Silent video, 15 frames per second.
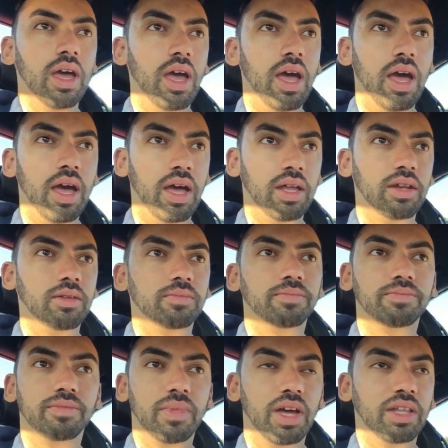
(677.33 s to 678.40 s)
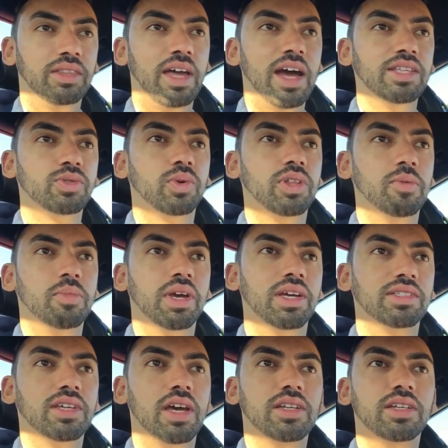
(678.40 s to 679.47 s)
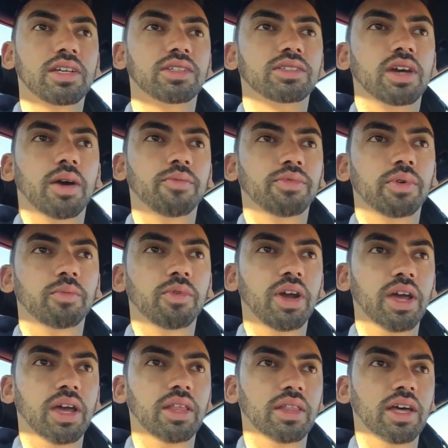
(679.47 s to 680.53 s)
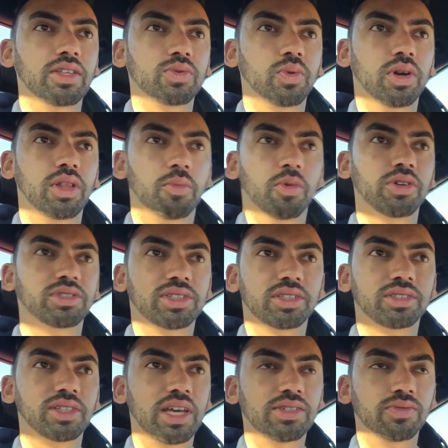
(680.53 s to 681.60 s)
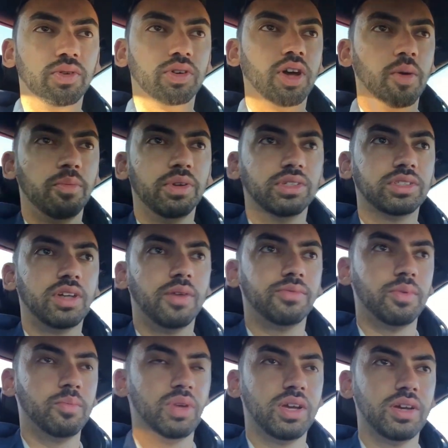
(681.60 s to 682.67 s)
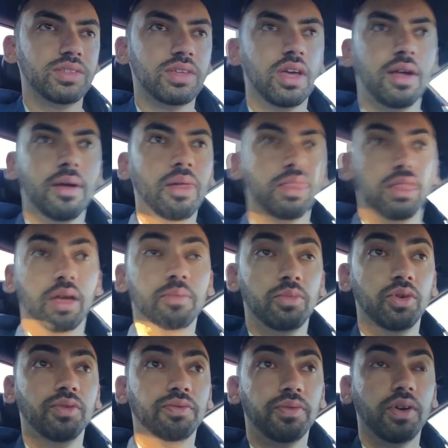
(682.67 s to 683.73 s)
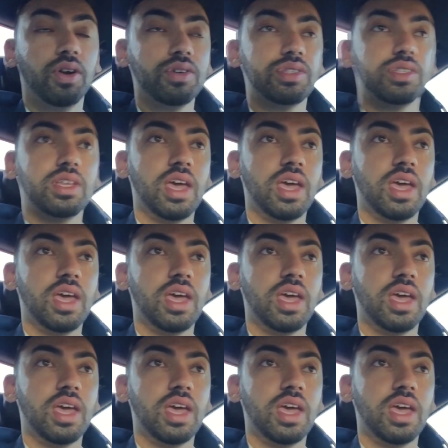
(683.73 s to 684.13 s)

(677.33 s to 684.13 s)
And that's where the biggest ideas come from, right? That's where the most successful companies come from, because they move first,